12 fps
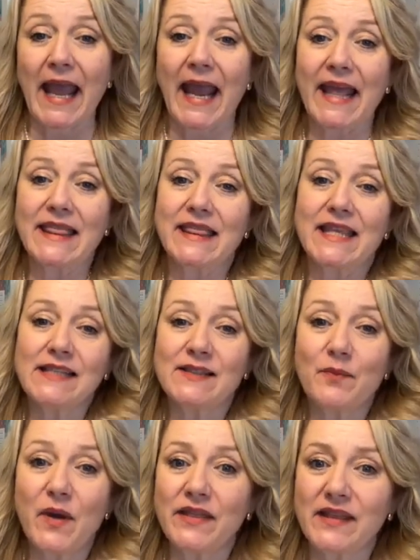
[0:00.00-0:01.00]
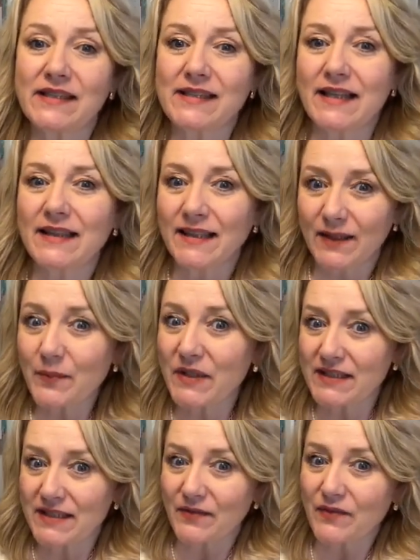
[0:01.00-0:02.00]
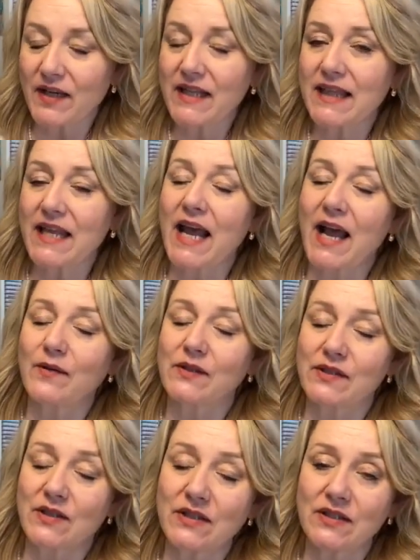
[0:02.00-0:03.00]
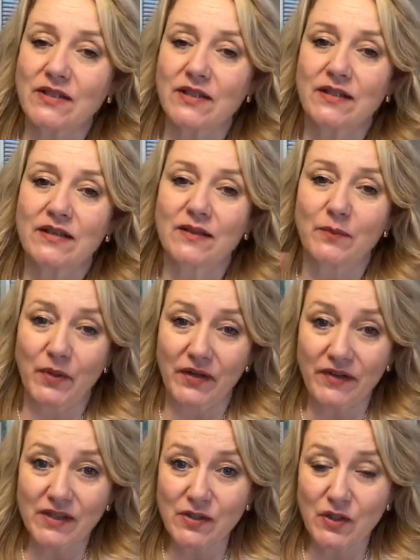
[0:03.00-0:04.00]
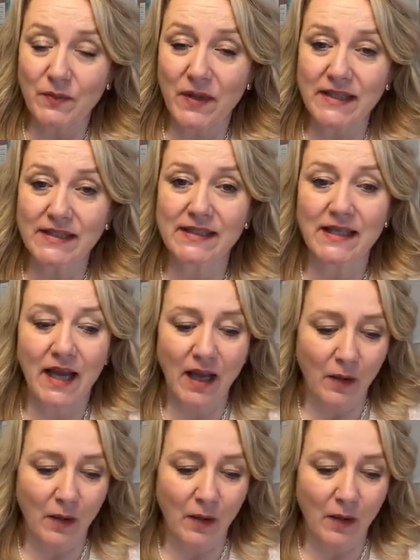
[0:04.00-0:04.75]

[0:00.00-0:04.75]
And this month it's a little bit different than how it's looked the previous 2 months,